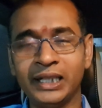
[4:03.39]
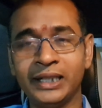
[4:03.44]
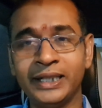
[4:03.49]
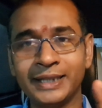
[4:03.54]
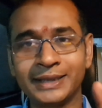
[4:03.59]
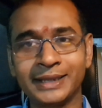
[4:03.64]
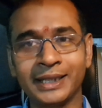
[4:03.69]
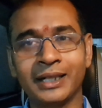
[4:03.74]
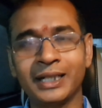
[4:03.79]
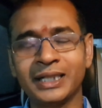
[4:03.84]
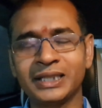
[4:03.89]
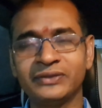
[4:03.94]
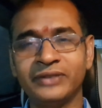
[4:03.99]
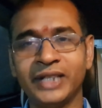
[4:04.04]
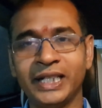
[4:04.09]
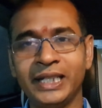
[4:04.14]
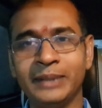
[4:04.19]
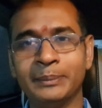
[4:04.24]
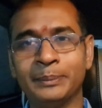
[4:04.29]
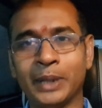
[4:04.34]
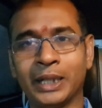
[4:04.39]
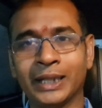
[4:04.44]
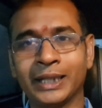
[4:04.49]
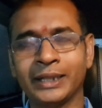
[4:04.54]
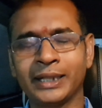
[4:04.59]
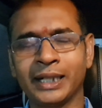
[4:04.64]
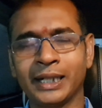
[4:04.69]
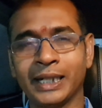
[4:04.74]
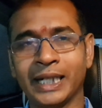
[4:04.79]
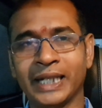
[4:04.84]
desire is very
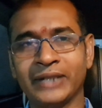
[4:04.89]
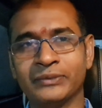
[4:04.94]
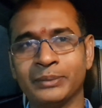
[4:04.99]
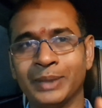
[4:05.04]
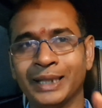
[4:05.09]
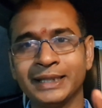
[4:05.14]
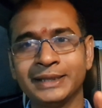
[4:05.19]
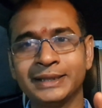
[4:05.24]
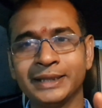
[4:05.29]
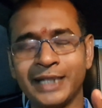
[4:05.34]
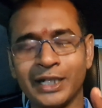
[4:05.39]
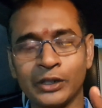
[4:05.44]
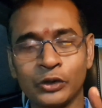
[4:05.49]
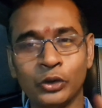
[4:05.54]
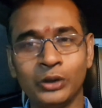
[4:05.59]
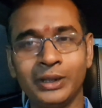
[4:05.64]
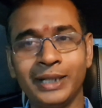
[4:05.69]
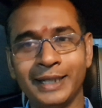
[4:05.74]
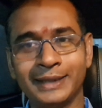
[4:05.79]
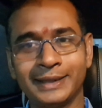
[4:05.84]
important in life but is it a good